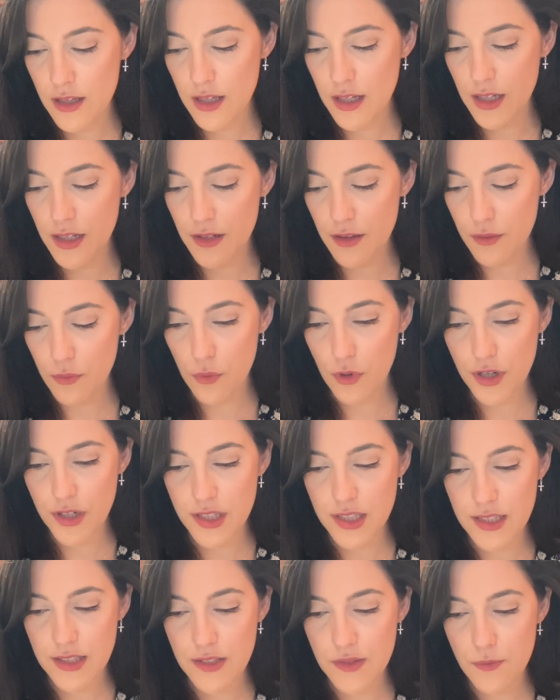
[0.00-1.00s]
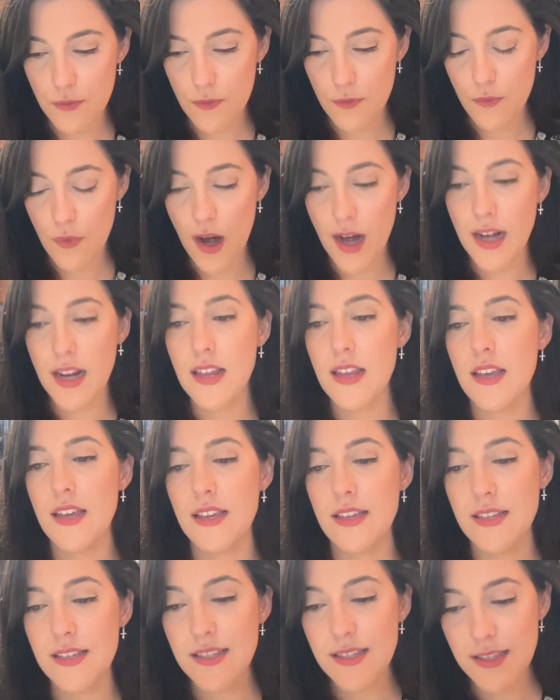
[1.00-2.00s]
Edith Wharton's writing
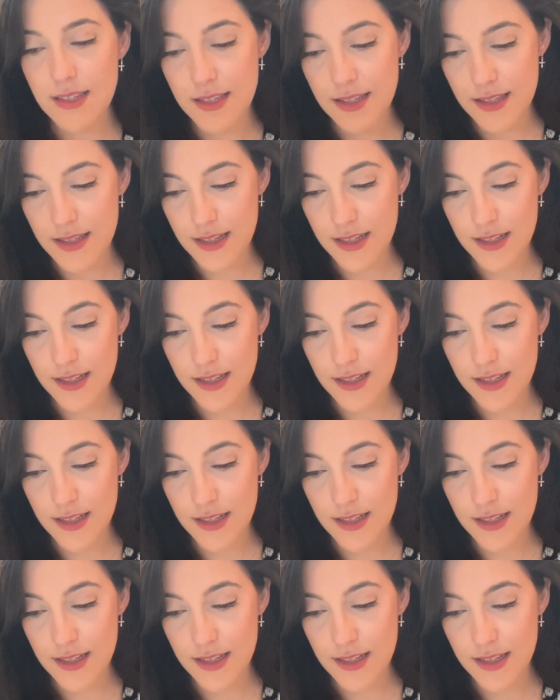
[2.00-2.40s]
is.